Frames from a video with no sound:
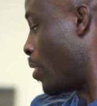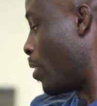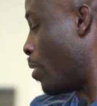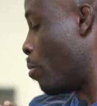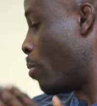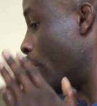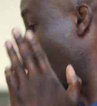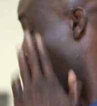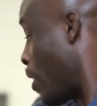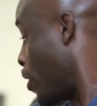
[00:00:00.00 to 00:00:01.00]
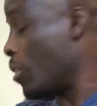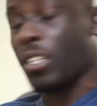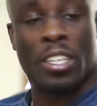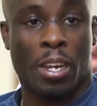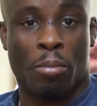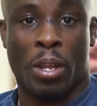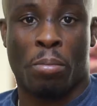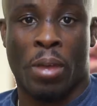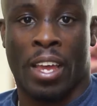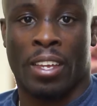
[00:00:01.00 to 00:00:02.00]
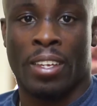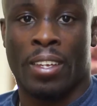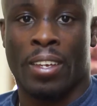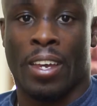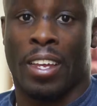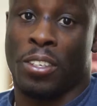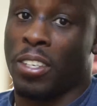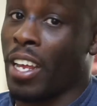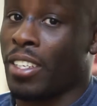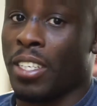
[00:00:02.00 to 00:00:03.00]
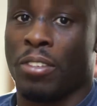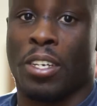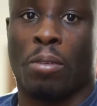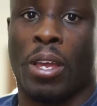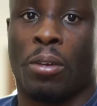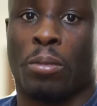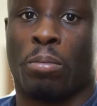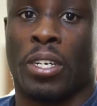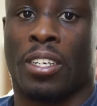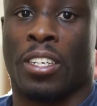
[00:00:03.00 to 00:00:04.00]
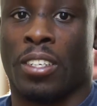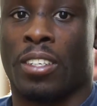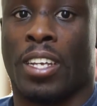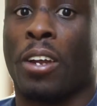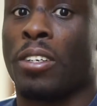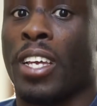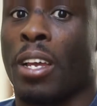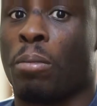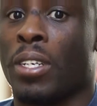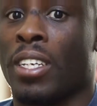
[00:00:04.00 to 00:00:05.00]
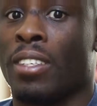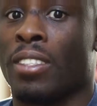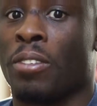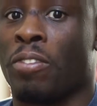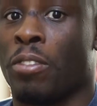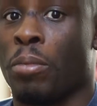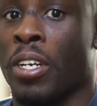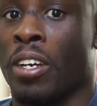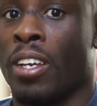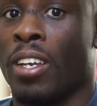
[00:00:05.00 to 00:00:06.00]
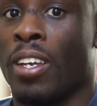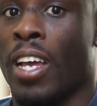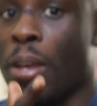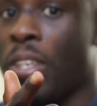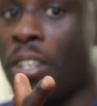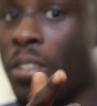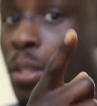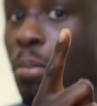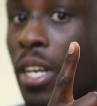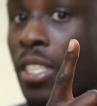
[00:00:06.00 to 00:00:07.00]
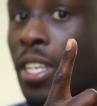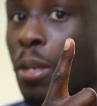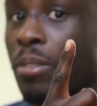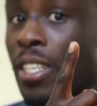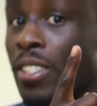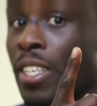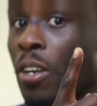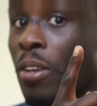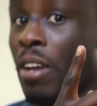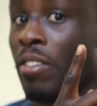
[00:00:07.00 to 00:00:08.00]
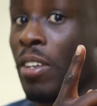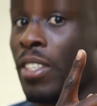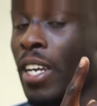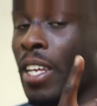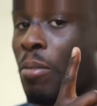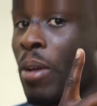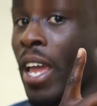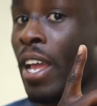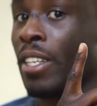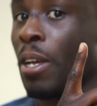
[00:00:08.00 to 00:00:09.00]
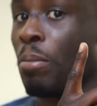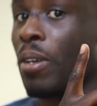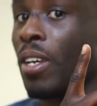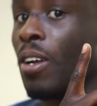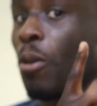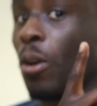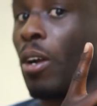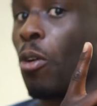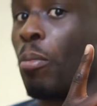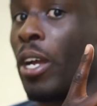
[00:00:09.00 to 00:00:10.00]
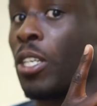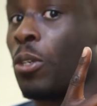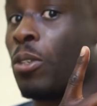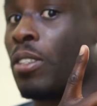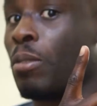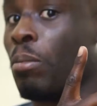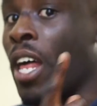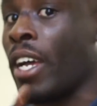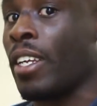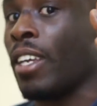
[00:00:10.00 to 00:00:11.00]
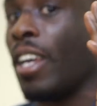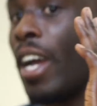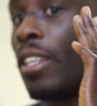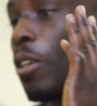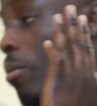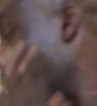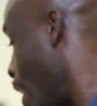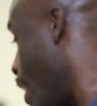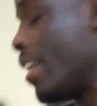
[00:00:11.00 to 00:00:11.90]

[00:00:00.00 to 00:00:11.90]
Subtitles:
moment of that punch, and you can come right back. And you can actually even come back with a pretty good counterattack pretty easily from here. I'm here, the punch comes, I see I don't have enough time to get my hand up or my shoulder up to block it. I turn my head